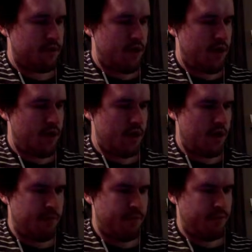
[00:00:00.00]

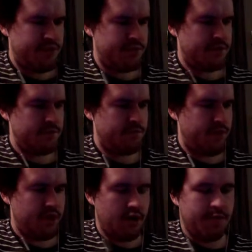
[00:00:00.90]
I'm just
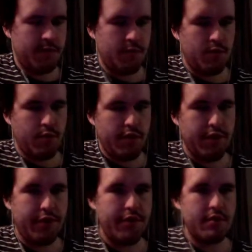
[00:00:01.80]
pretty comfortable
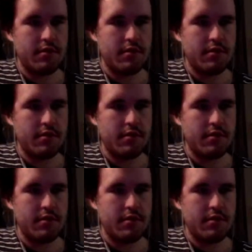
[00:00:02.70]
with.